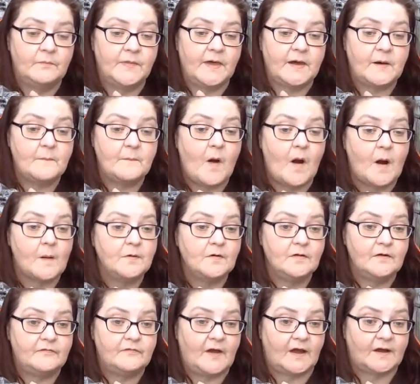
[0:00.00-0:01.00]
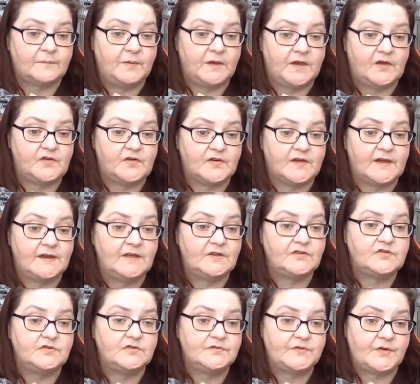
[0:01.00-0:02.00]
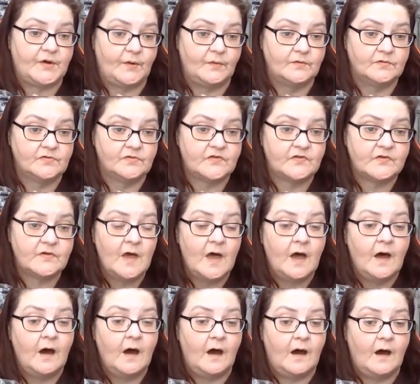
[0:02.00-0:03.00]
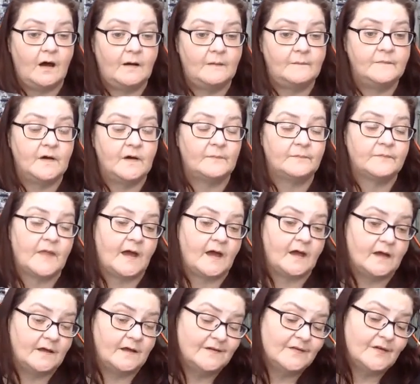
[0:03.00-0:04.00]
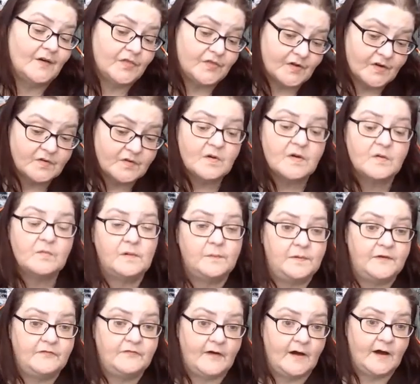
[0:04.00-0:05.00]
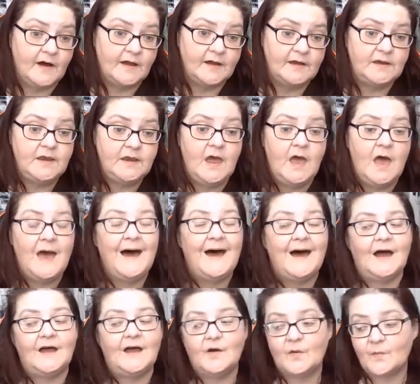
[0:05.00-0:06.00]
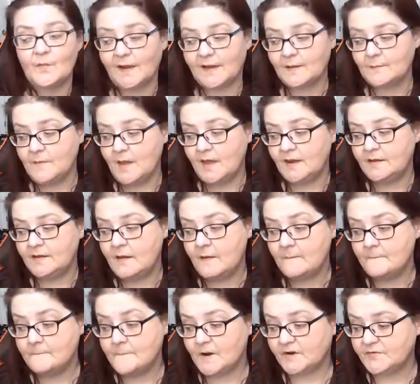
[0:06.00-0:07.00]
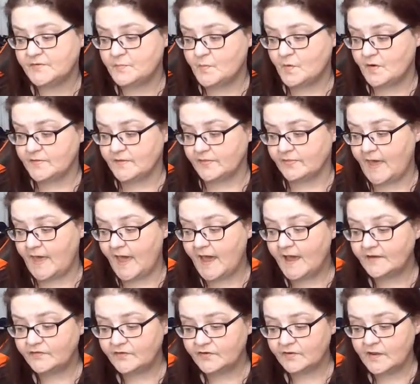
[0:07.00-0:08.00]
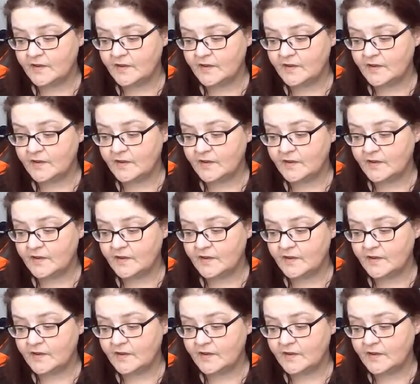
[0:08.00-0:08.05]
like a marble effect, because you're getting two tones. A third one would be fine. I don't recommend much more than that.